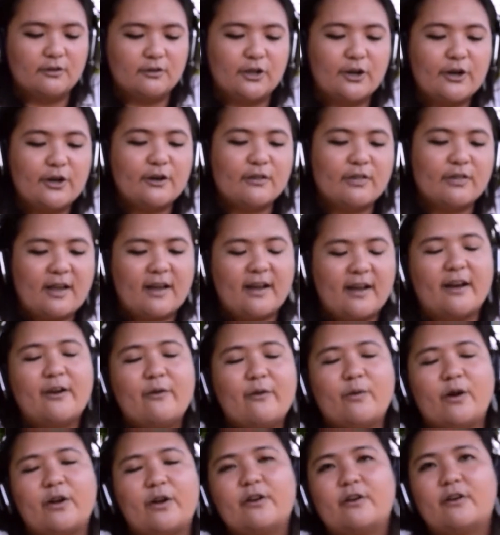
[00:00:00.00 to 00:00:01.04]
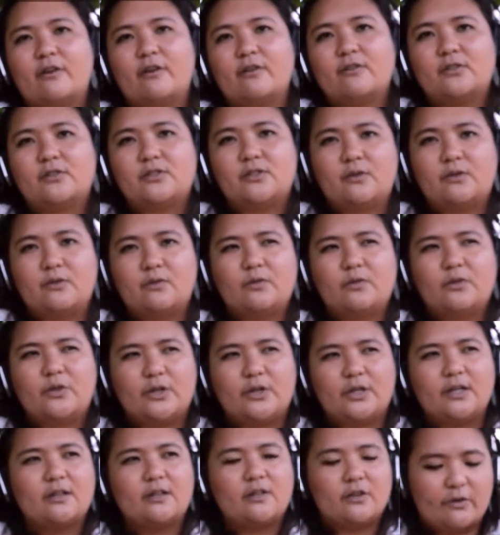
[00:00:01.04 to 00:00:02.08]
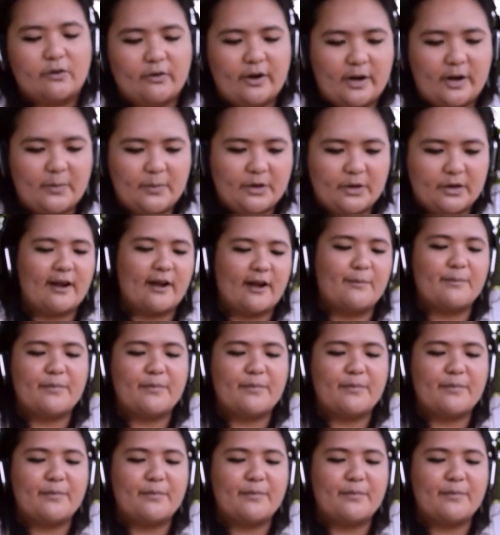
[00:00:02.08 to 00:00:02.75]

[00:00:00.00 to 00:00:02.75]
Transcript: learn that while you're also learning the grammar.